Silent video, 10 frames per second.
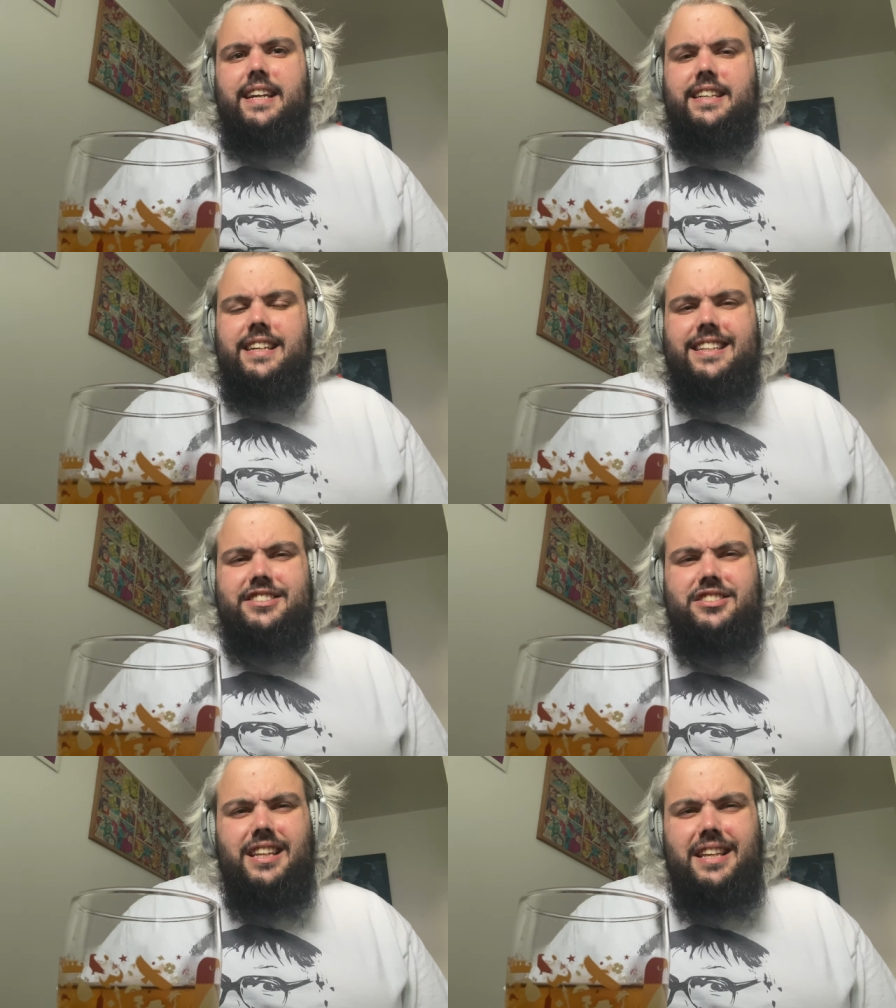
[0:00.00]
Yeah, it's
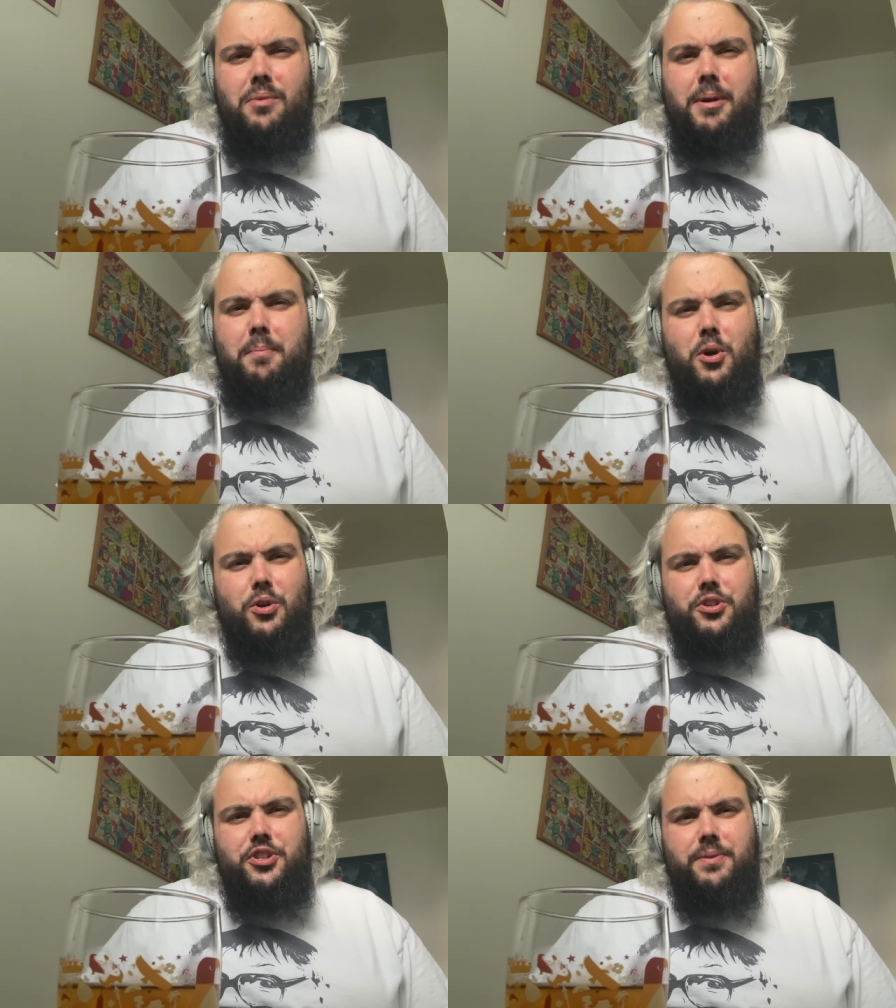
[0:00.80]
just a little bit
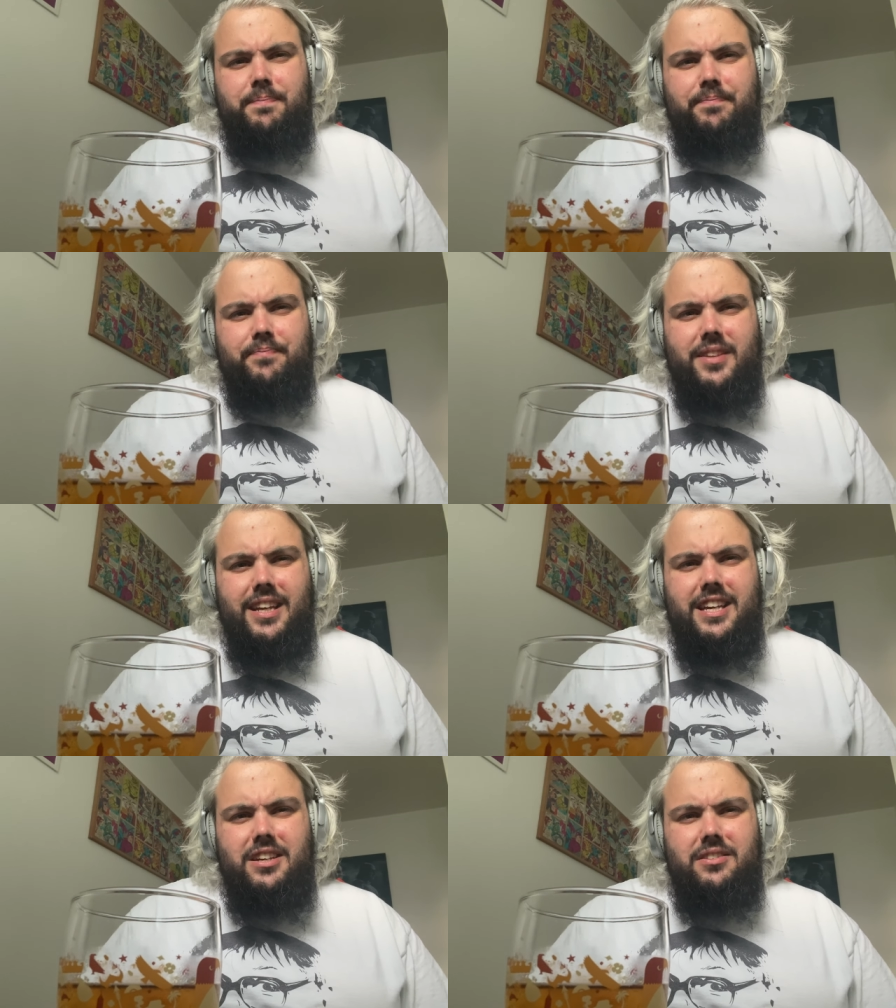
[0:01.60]
much.
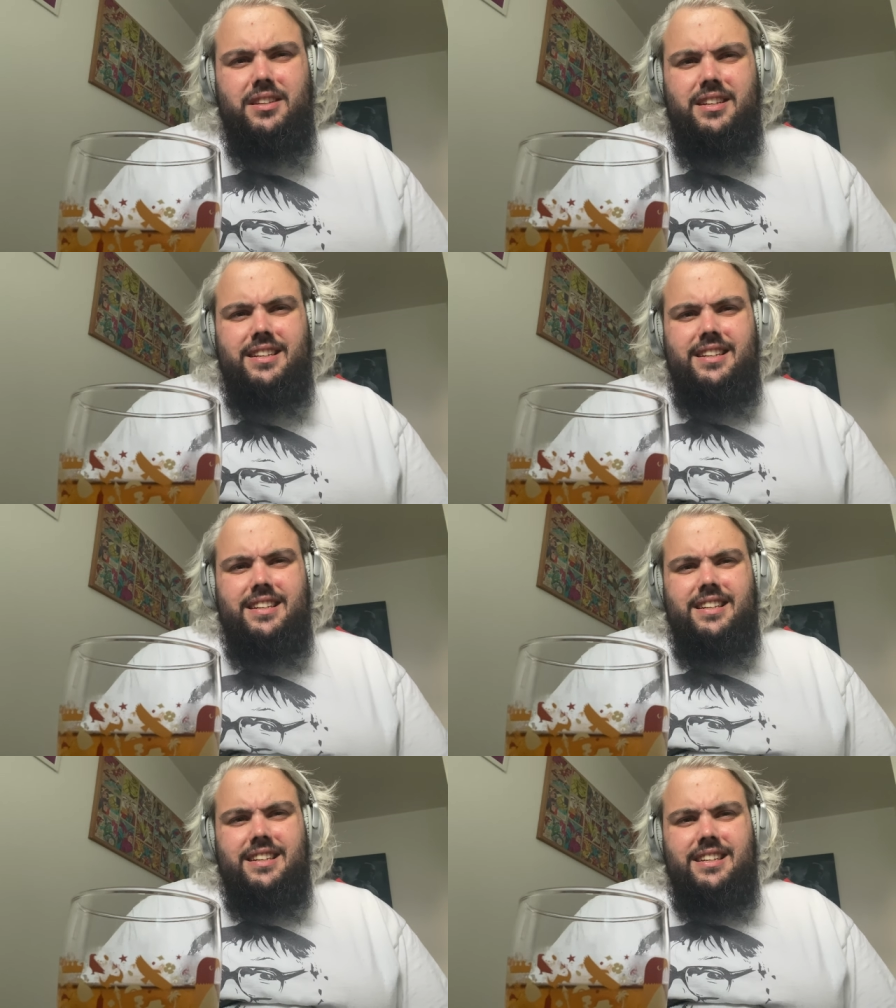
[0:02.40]
Like, it could,
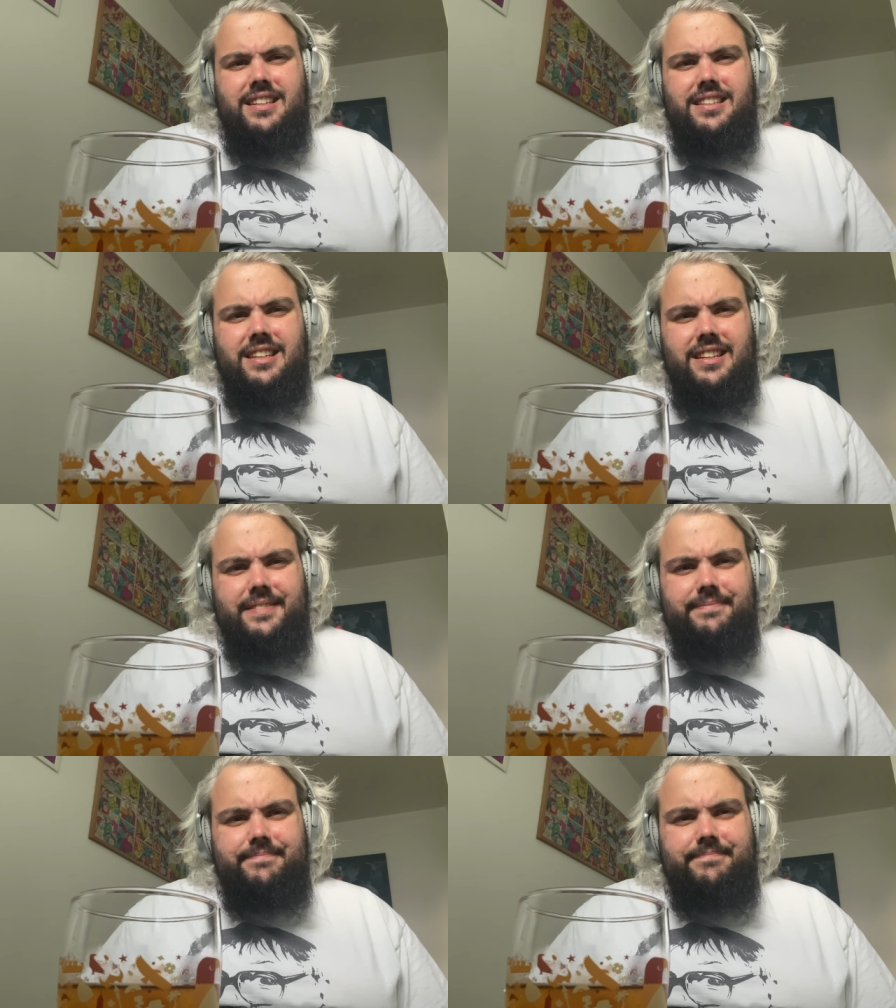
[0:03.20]
like,